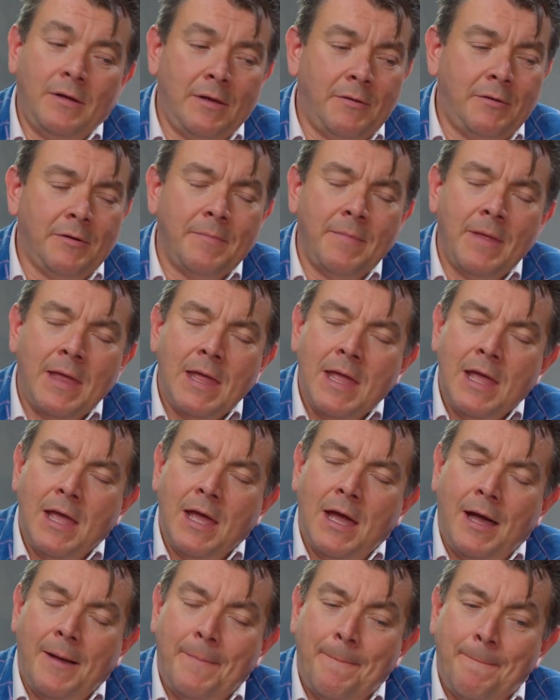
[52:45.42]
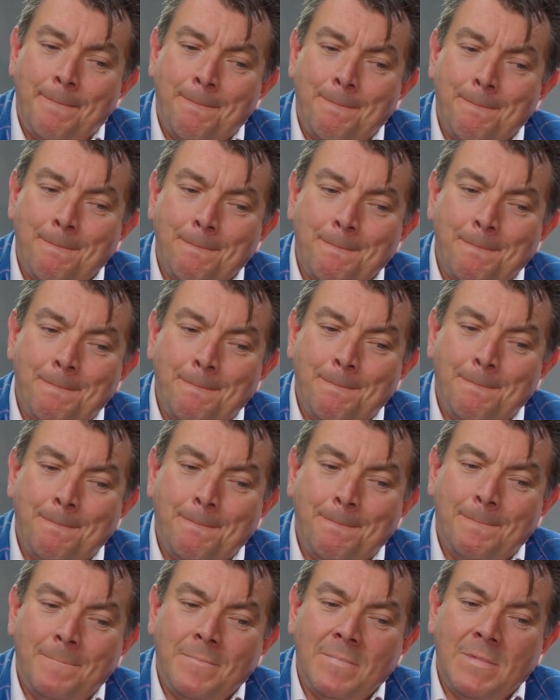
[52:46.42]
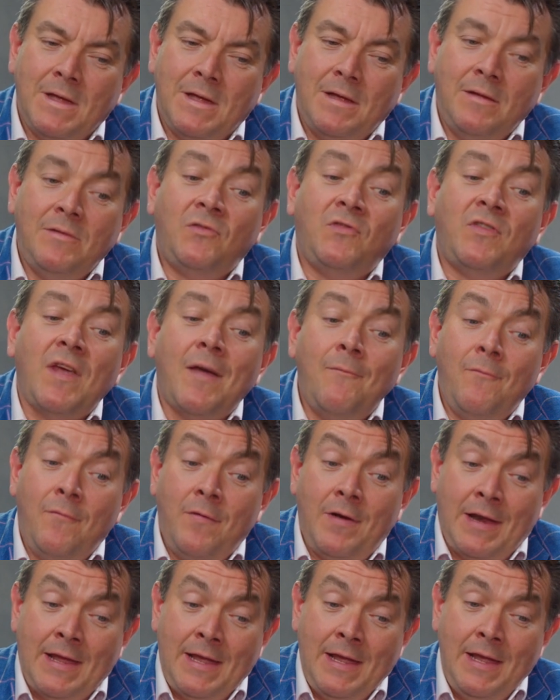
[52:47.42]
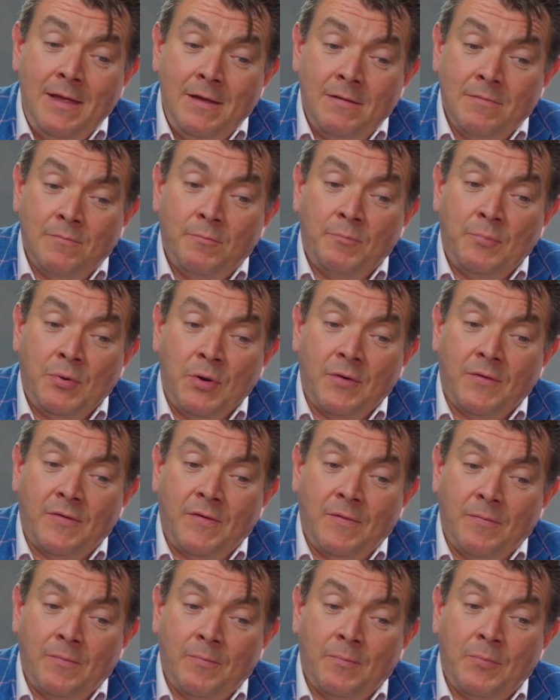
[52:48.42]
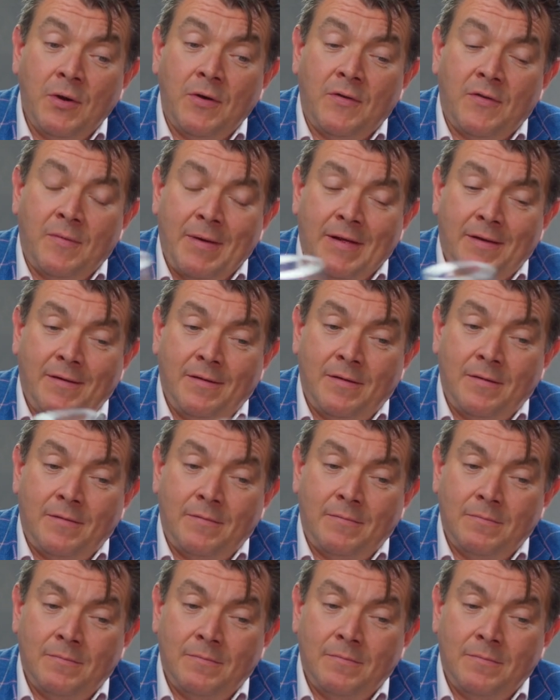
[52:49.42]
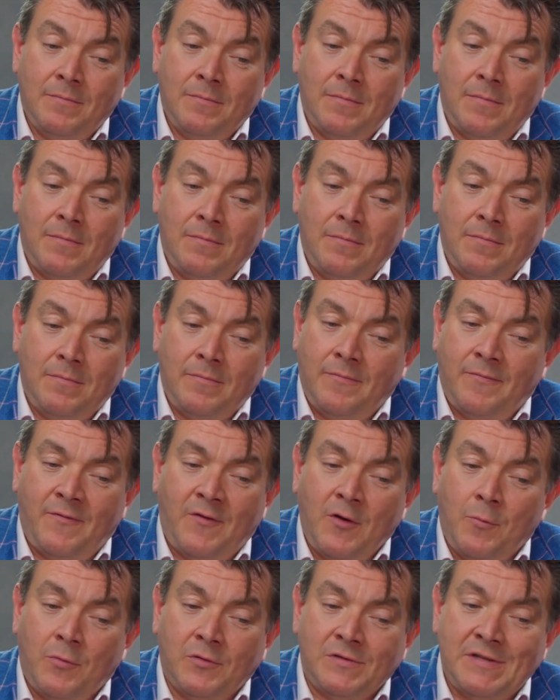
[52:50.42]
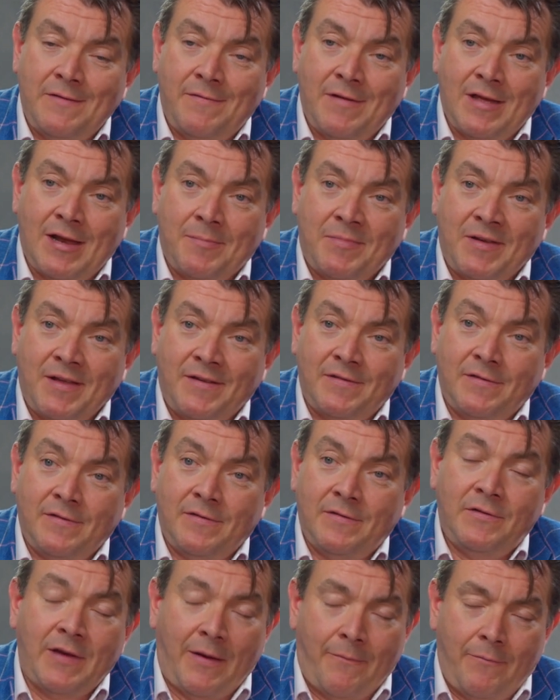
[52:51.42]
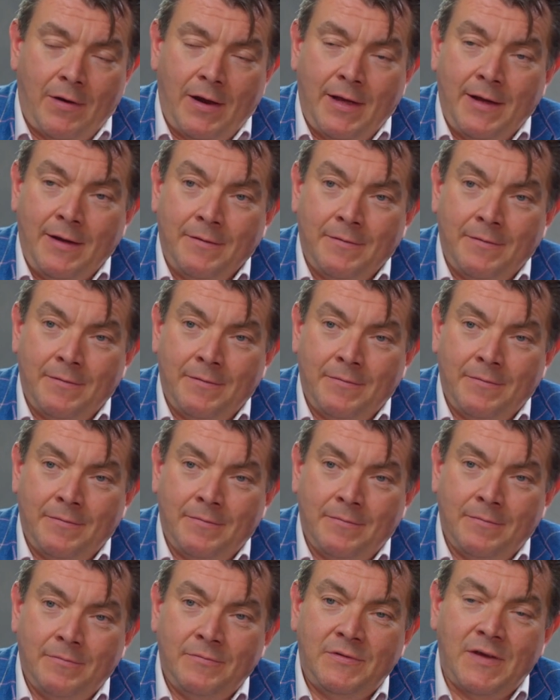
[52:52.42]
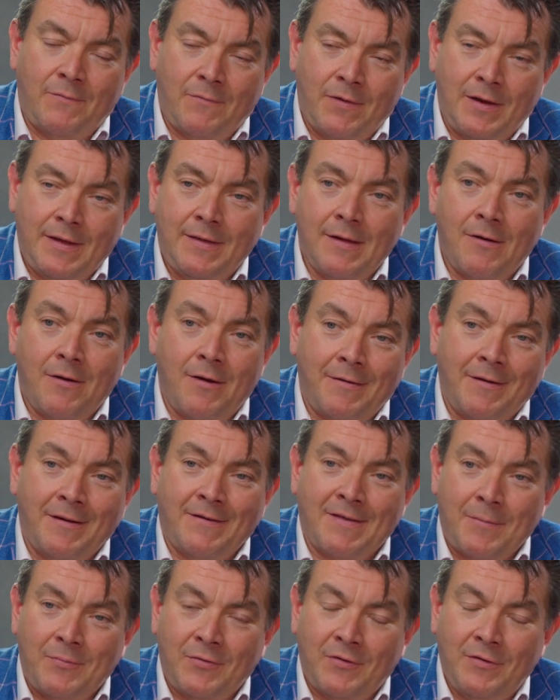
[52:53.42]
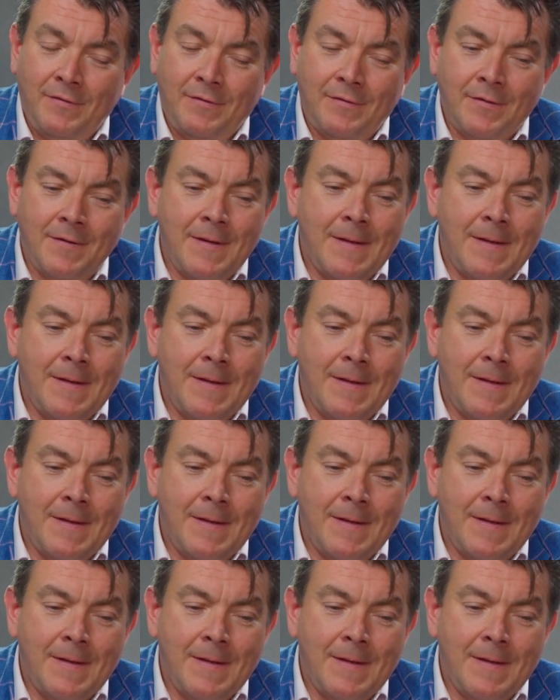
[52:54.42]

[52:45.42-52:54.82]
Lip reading: Oh, you're welcome. Generally, books are better than film or TV adaptations. Generally. There are exceptions.